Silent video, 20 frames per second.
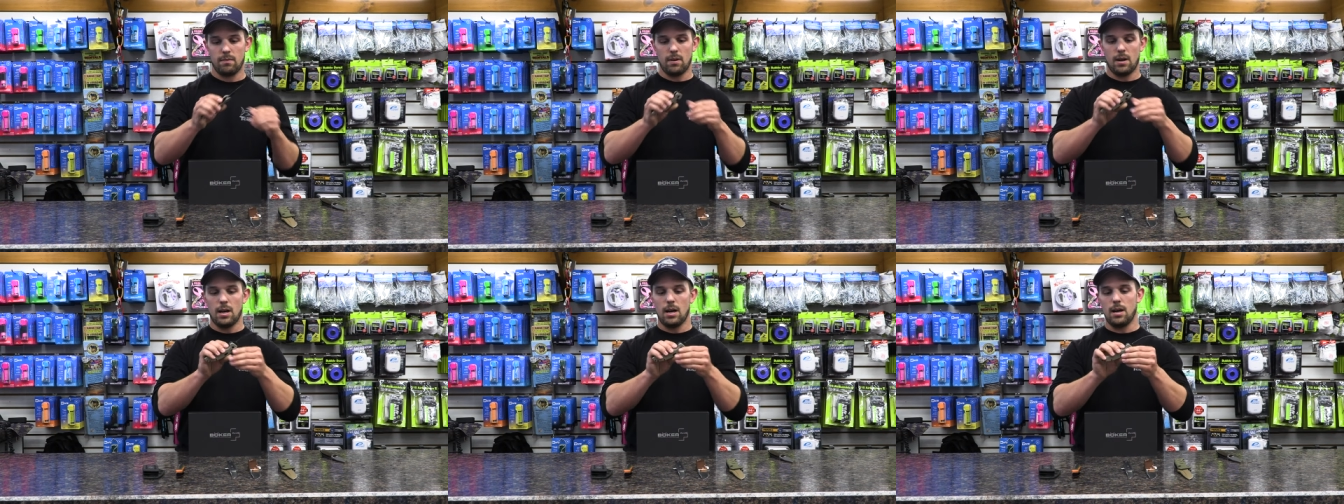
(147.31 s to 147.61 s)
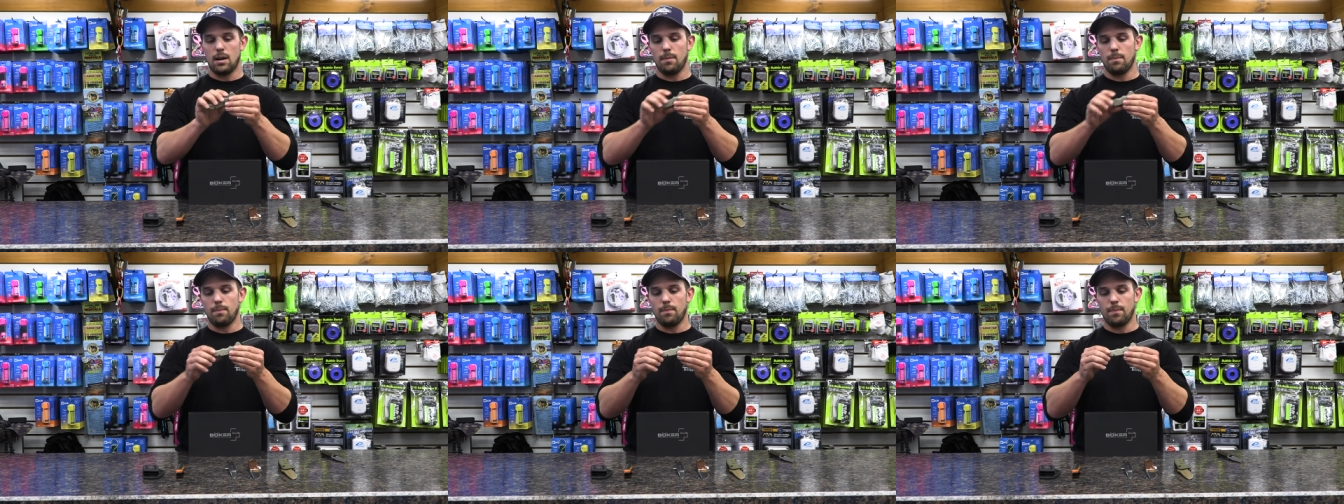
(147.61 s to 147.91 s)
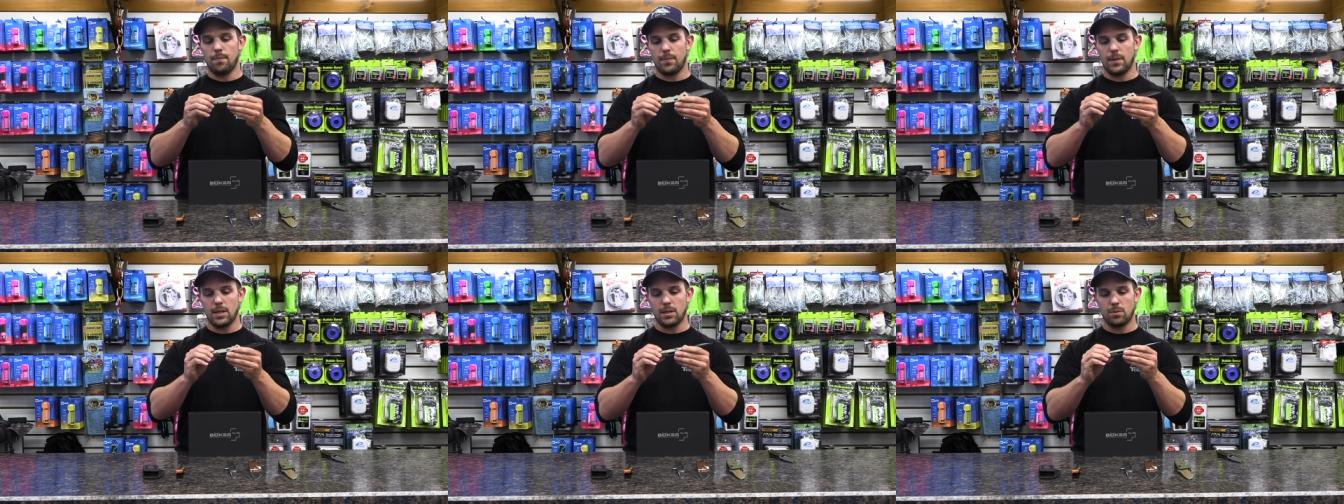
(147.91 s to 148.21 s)

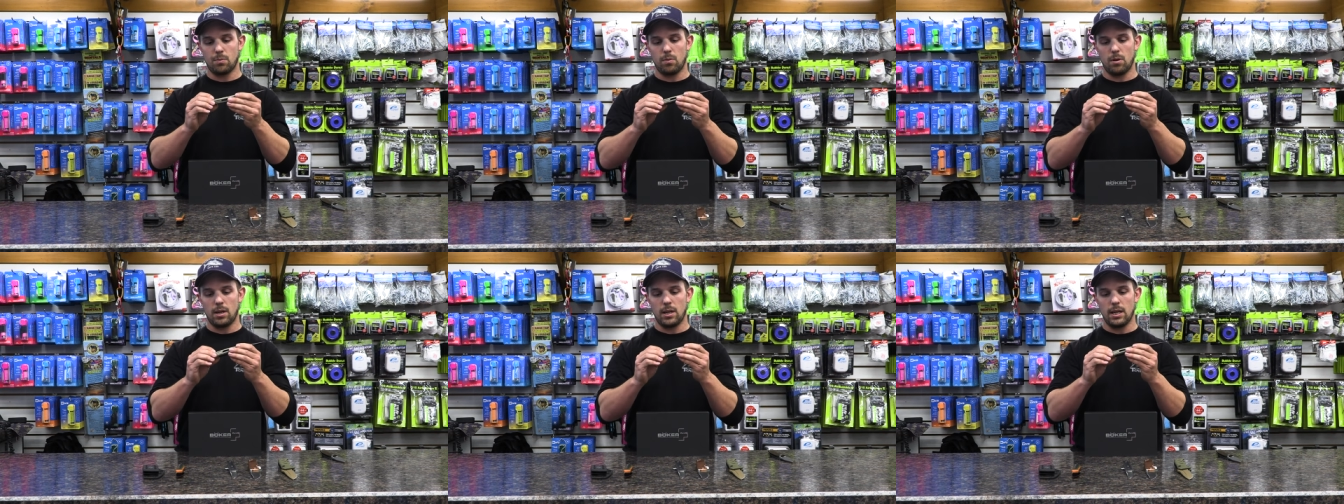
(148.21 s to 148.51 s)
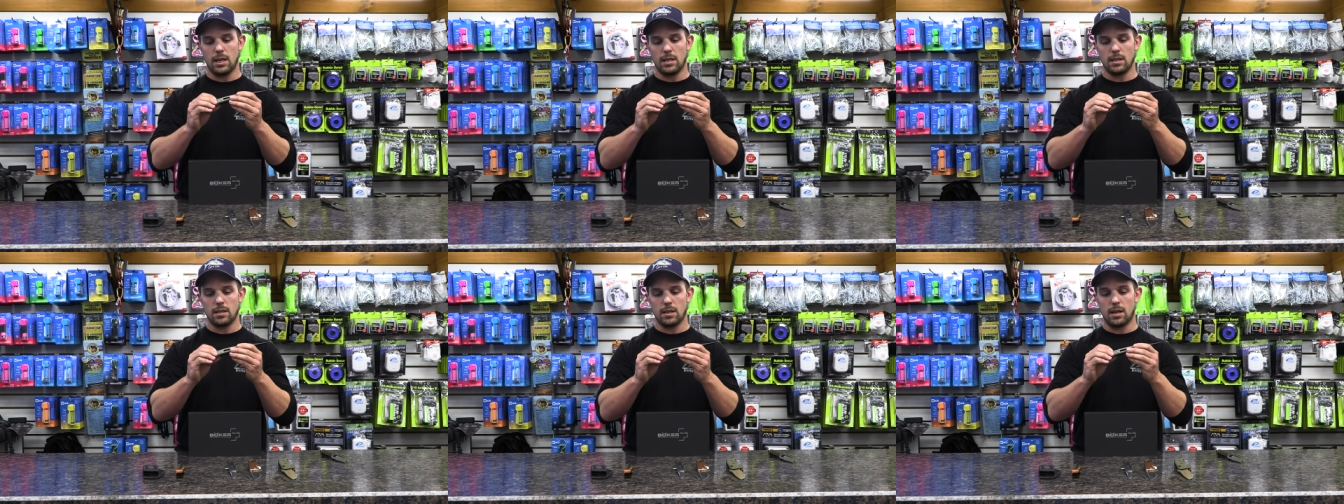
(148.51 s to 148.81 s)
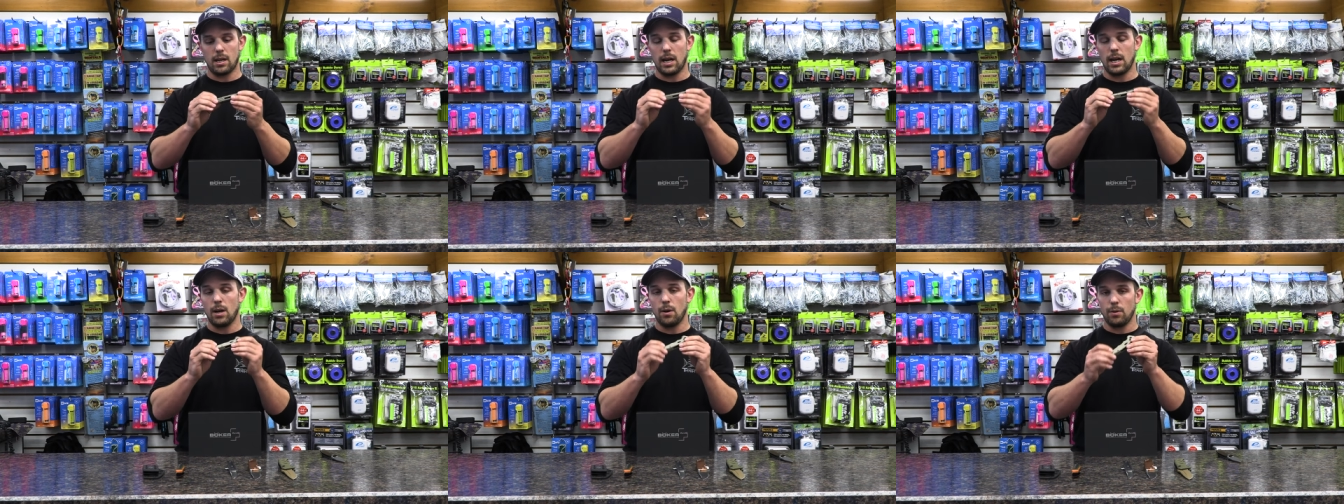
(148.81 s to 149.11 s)
Um, this one is
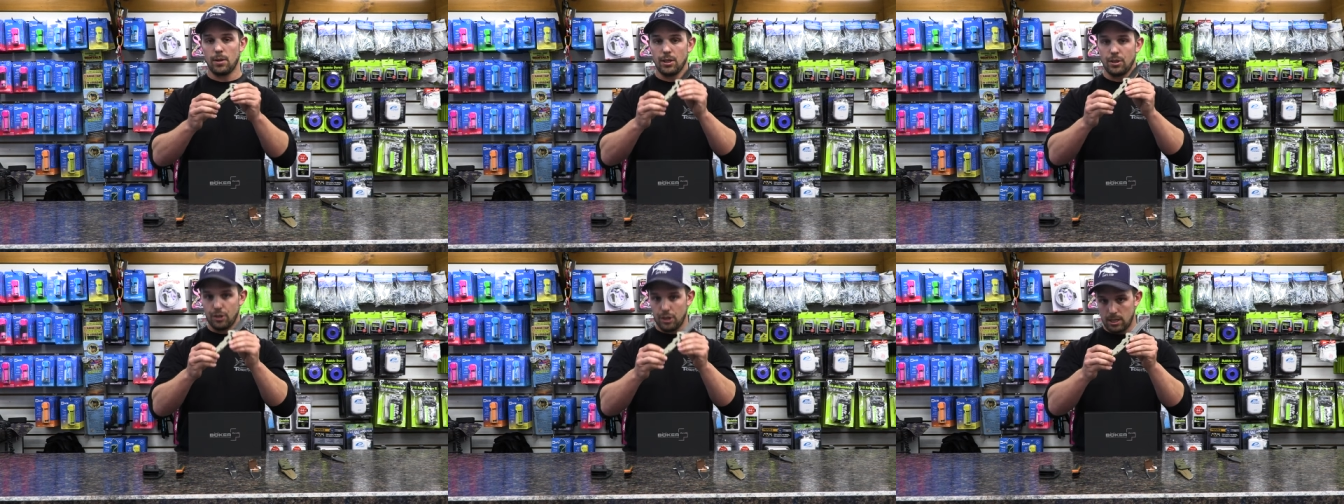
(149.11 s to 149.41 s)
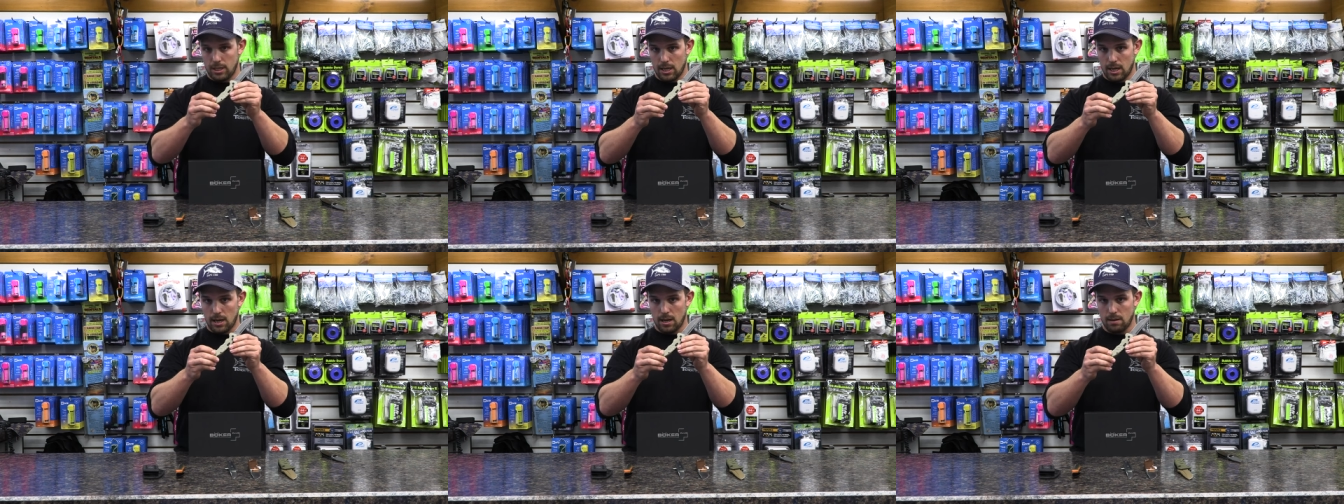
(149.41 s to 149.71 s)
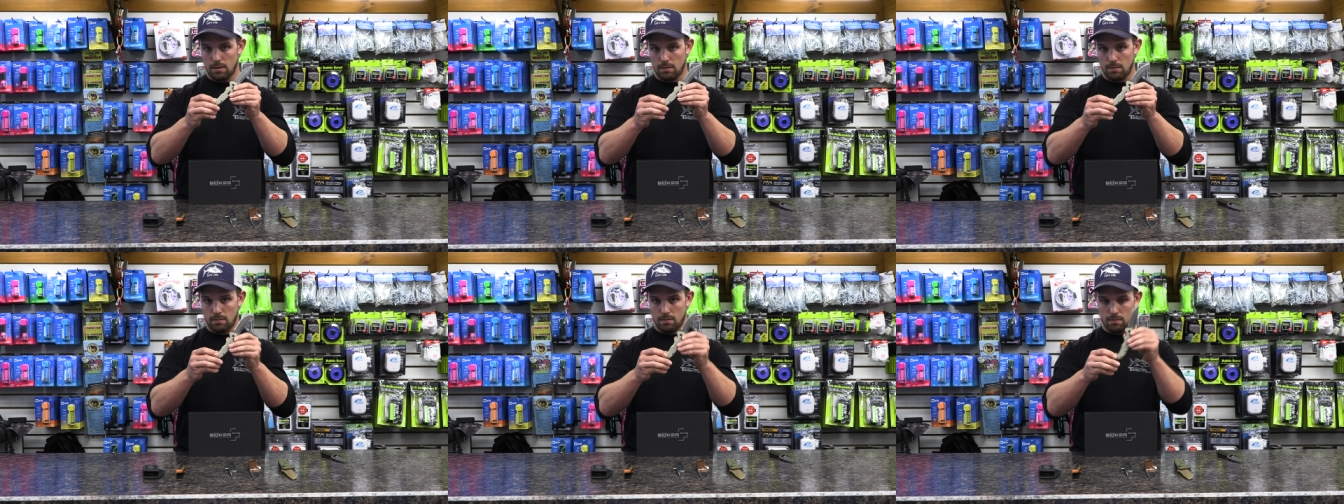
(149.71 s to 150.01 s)
a Coyote
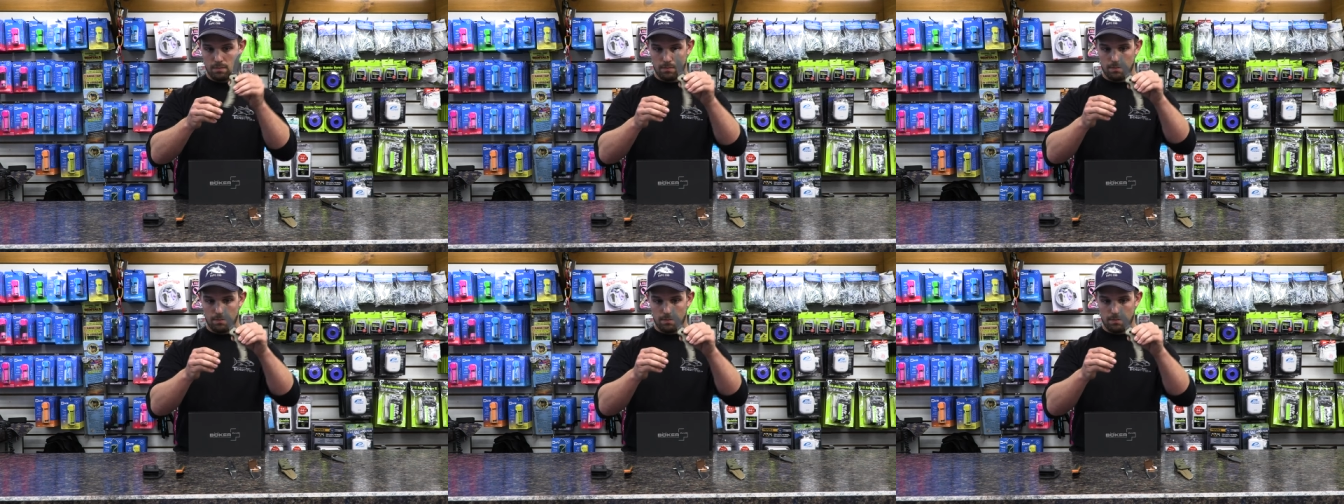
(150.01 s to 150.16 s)
G10